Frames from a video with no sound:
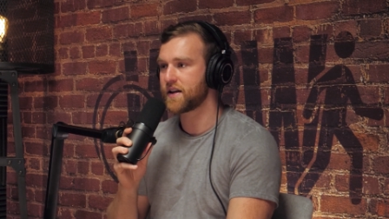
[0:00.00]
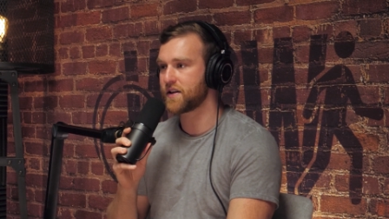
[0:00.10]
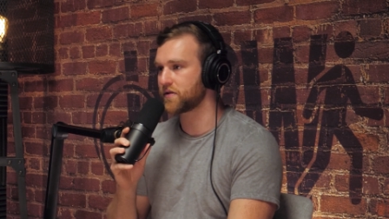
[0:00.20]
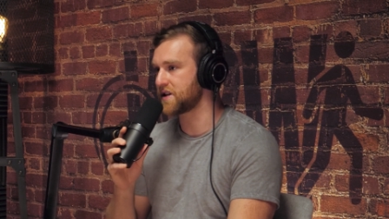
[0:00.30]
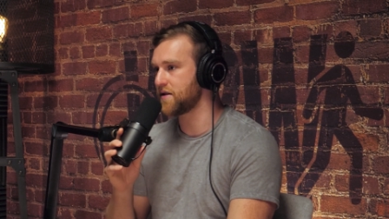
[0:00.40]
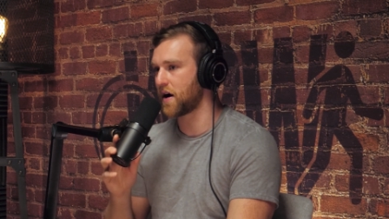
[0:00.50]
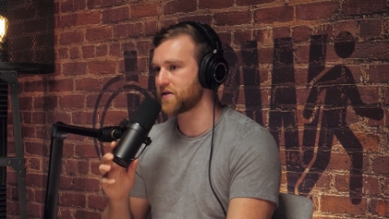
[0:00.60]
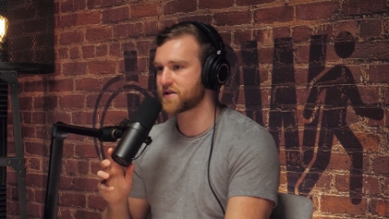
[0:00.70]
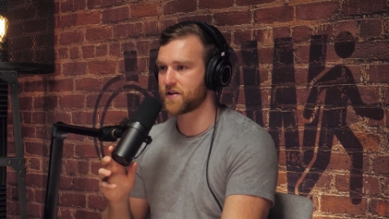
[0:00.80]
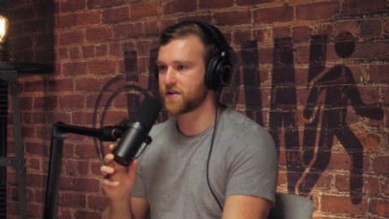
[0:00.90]
guilty
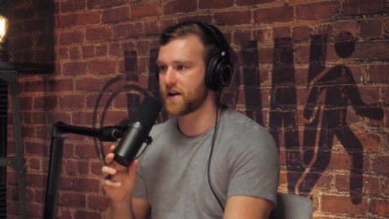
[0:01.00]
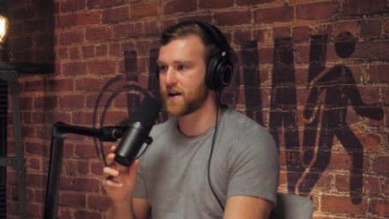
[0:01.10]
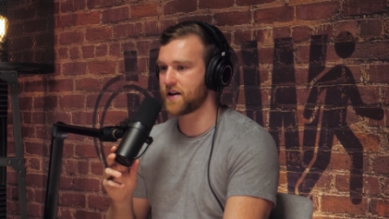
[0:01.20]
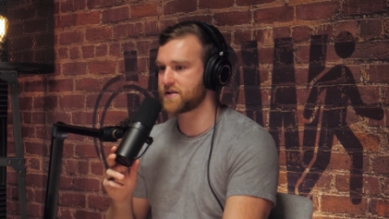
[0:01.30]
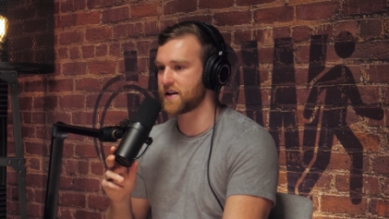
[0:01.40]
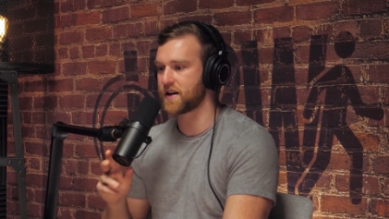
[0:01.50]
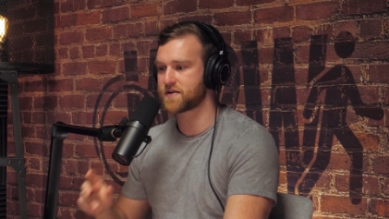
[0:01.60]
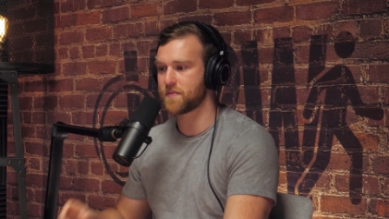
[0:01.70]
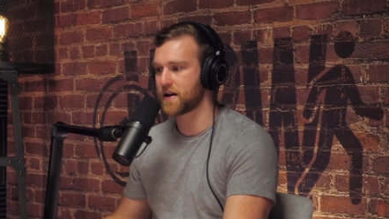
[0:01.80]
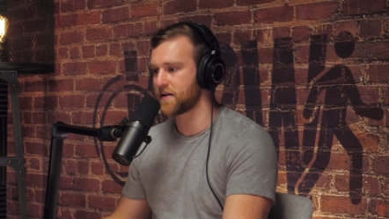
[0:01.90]
about certain things, and
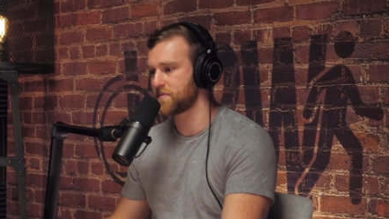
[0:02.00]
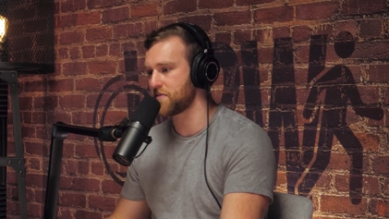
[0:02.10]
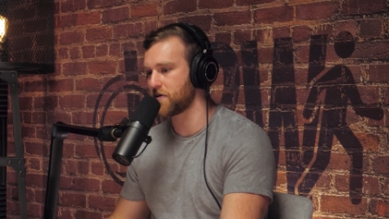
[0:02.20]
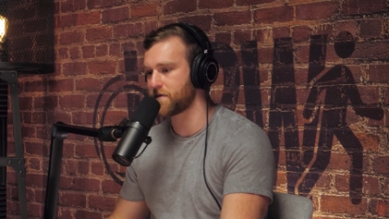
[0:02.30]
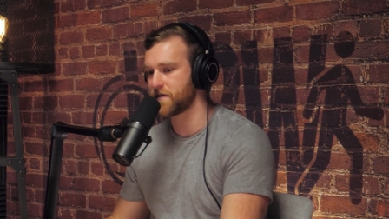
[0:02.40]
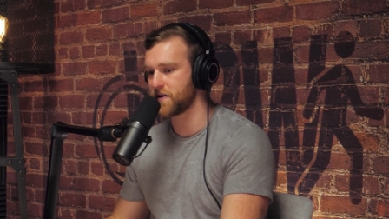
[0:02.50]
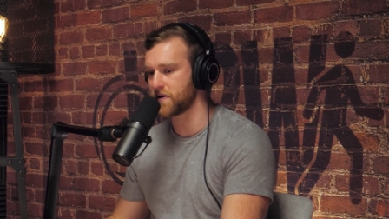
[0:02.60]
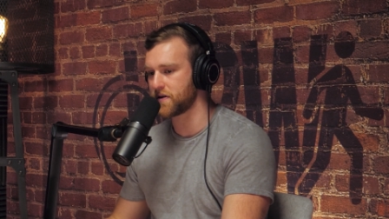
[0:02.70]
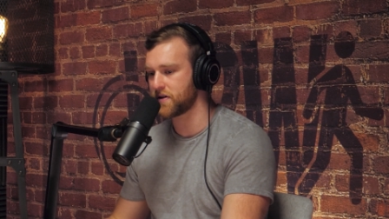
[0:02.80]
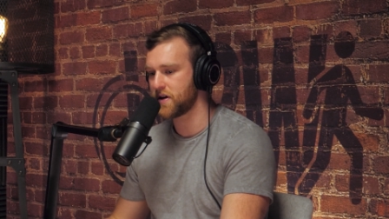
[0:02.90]
it's making people
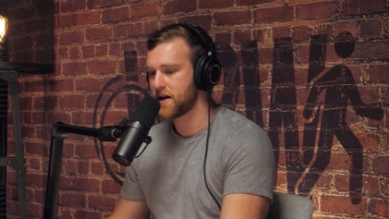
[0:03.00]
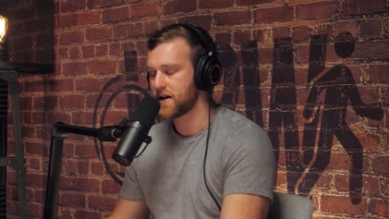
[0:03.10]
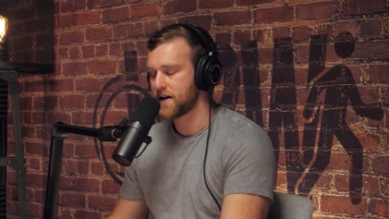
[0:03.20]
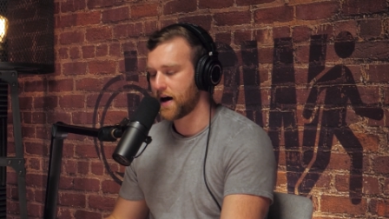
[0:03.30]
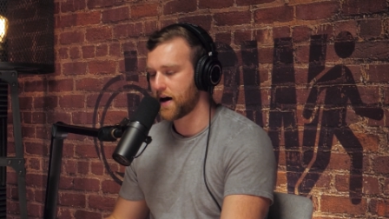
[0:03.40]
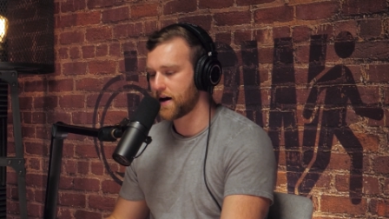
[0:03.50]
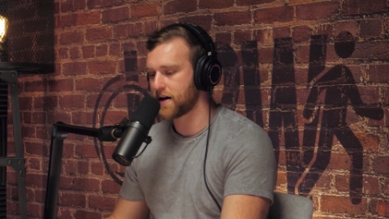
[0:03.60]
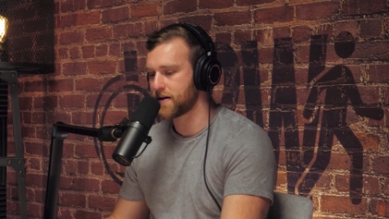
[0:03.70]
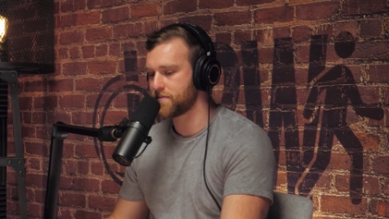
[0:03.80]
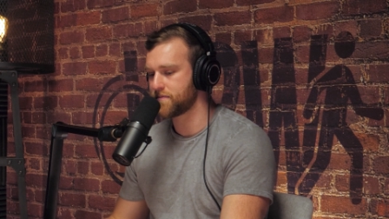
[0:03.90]
feel,
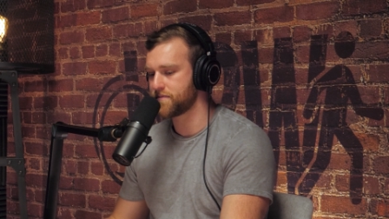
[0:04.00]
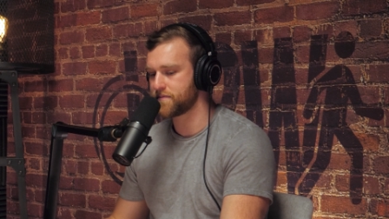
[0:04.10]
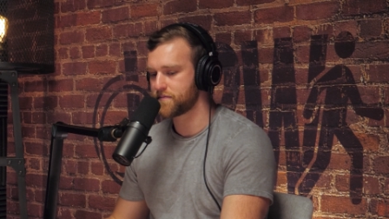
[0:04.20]
again,